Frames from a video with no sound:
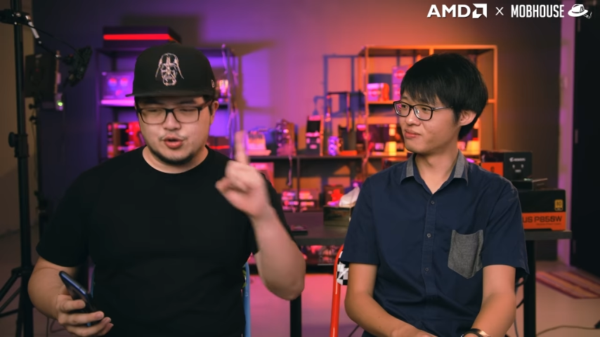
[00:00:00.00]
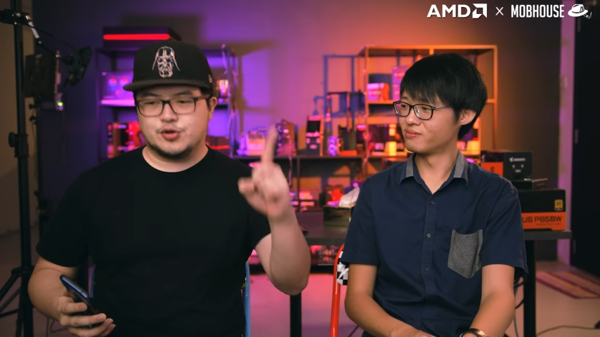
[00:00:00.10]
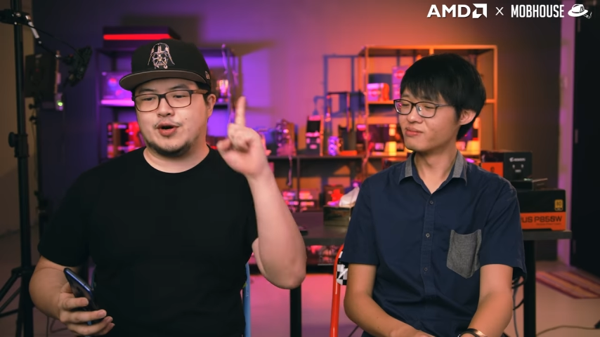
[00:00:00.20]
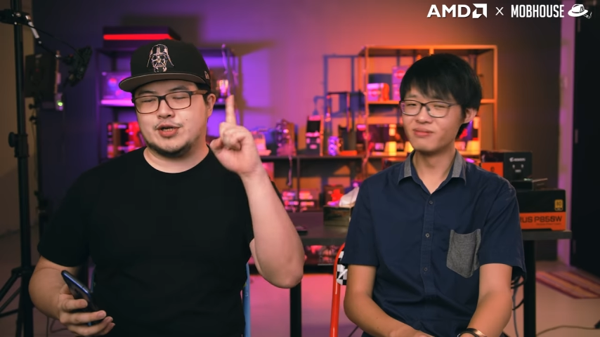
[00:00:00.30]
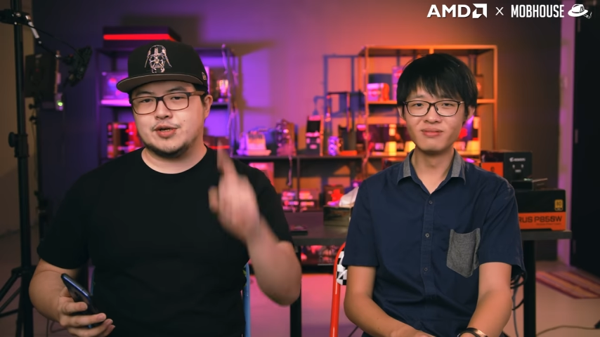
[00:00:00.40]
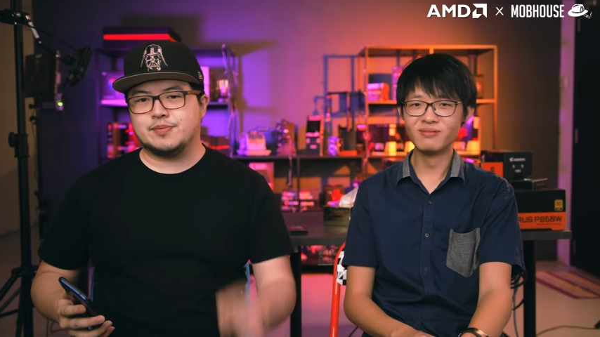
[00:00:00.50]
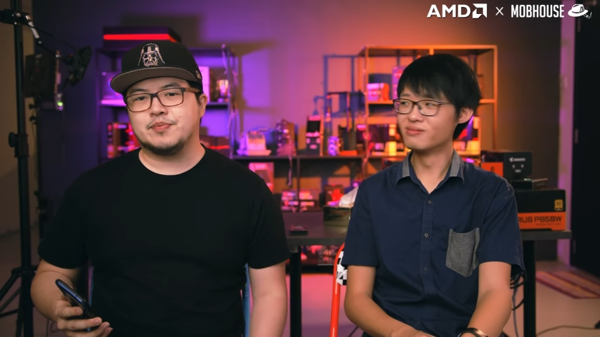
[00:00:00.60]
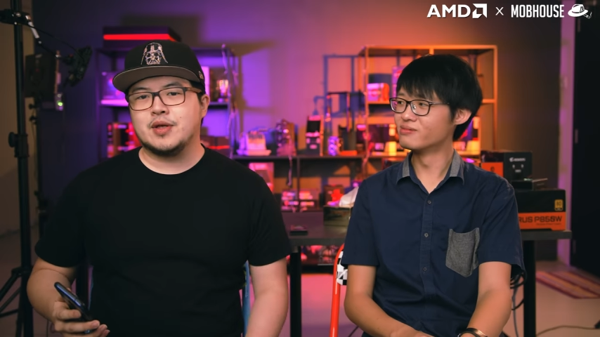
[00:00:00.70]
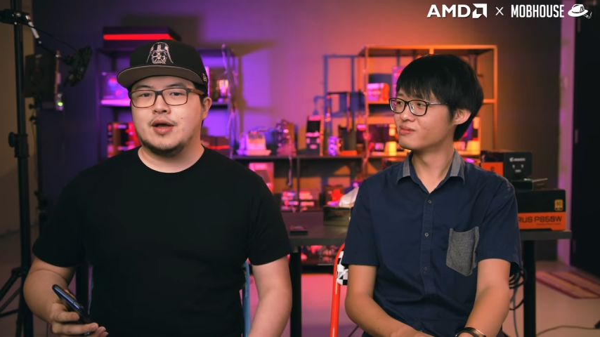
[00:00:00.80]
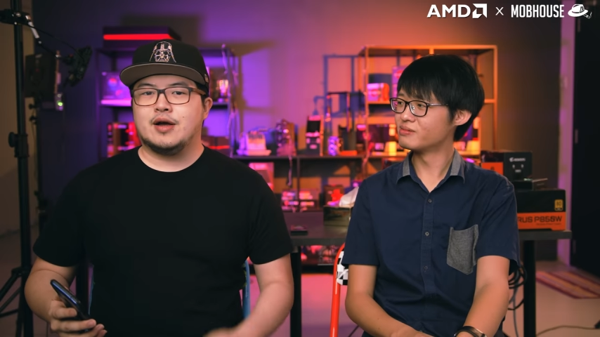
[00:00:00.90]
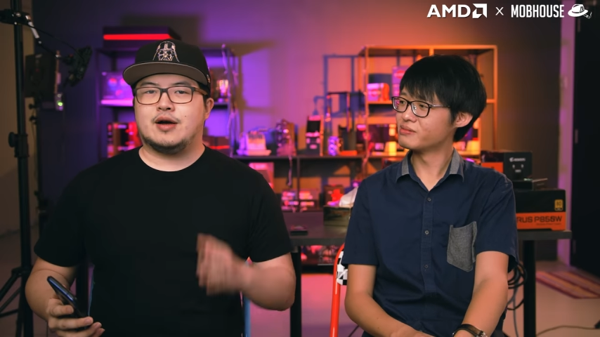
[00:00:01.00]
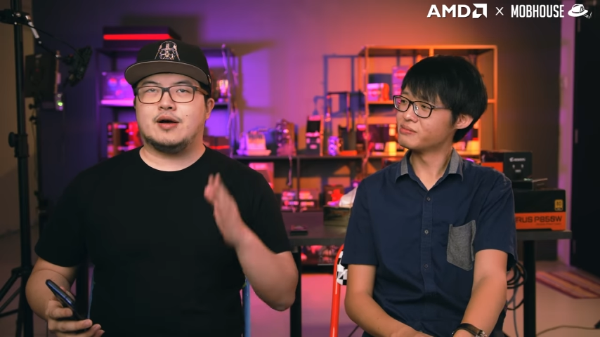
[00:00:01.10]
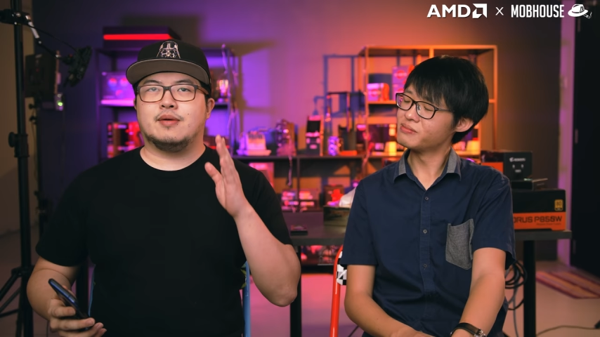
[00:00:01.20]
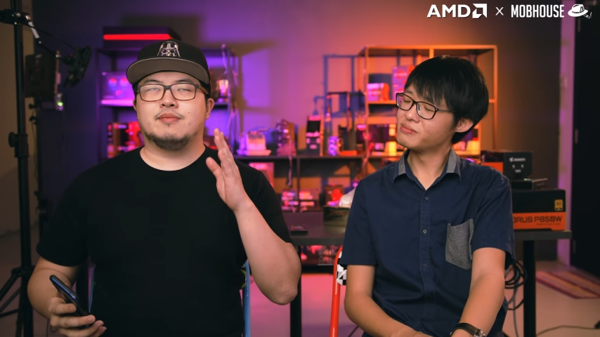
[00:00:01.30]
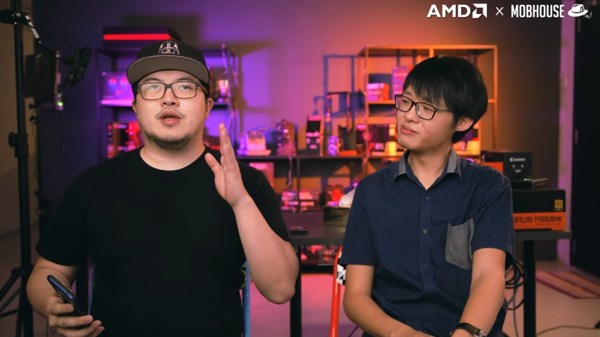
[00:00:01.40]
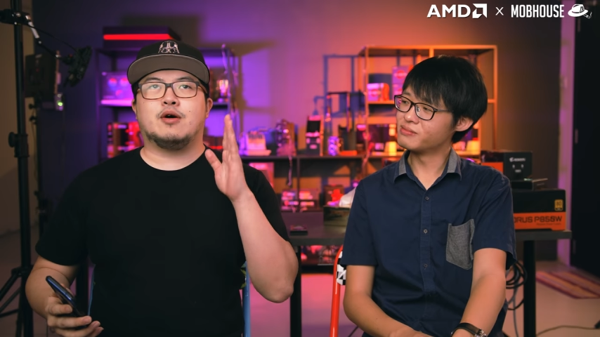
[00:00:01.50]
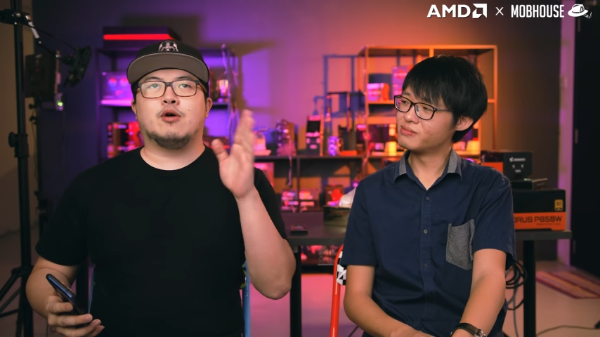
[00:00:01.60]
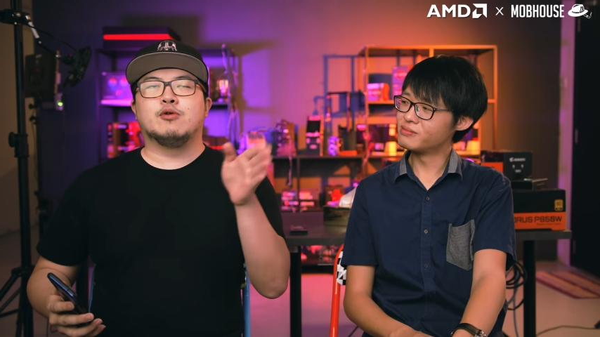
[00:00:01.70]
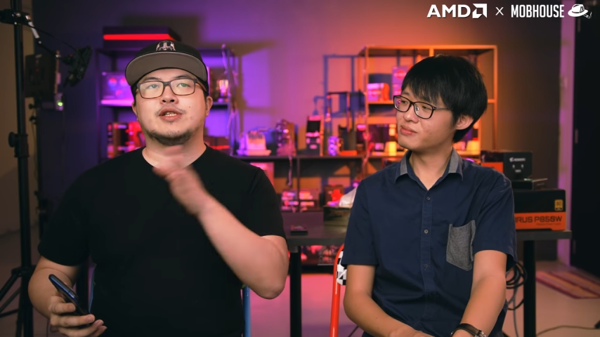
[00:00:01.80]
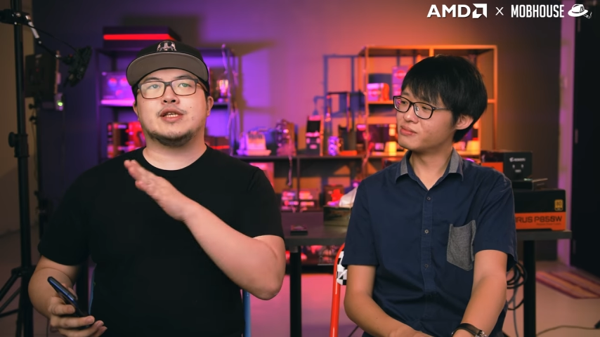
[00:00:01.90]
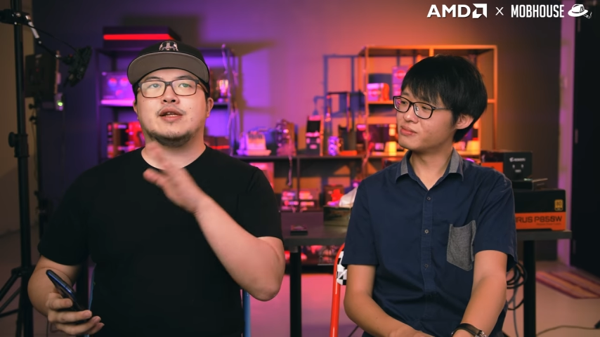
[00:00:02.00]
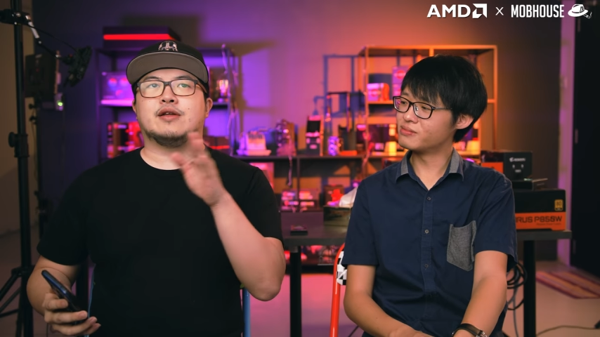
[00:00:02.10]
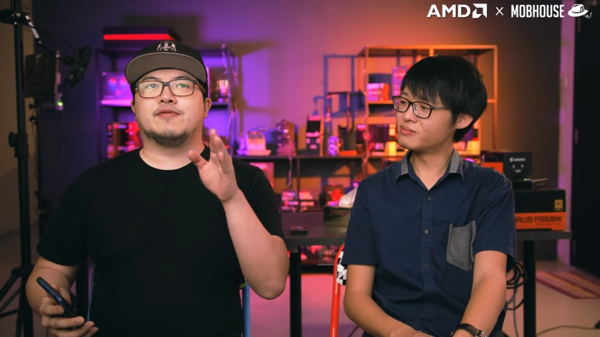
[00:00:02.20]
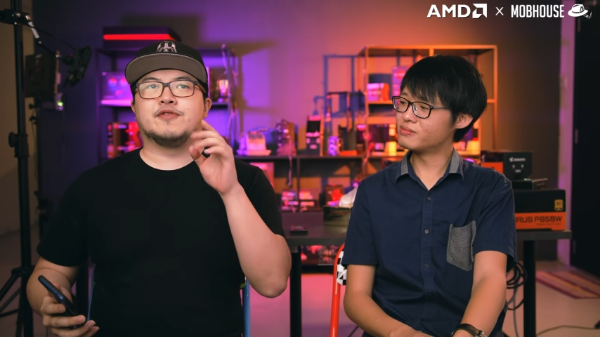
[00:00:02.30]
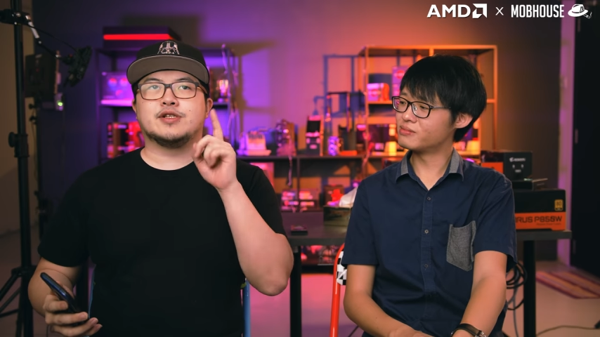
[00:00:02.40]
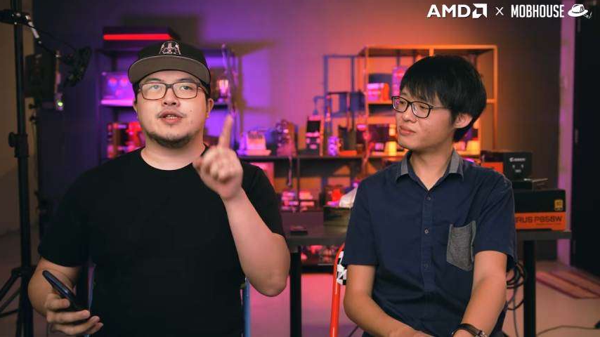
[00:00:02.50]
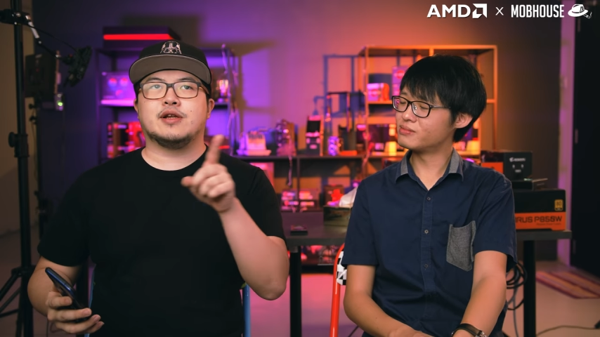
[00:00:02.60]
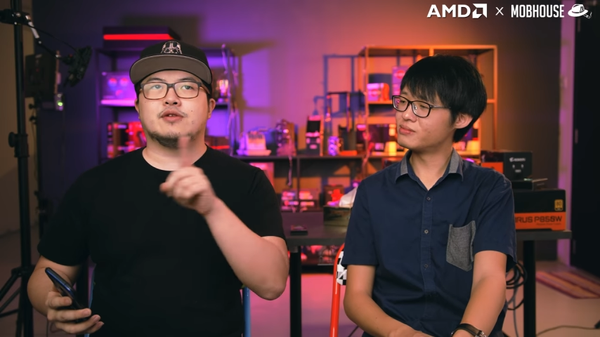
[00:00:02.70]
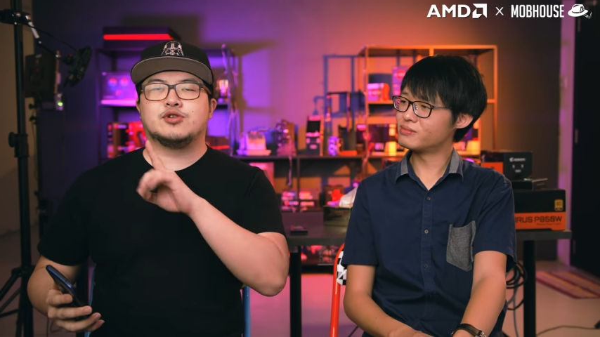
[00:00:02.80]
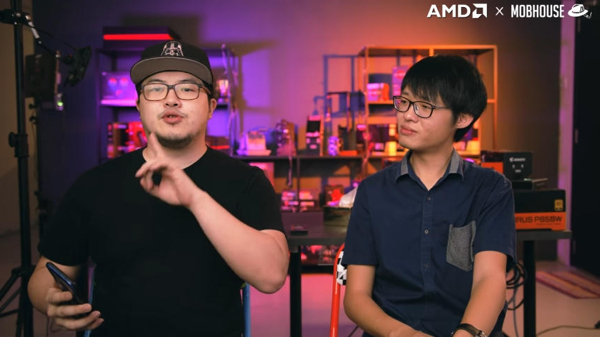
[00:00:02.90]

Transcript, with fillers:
Speaker 1: Good question. Uh, now I always say that the first thing that you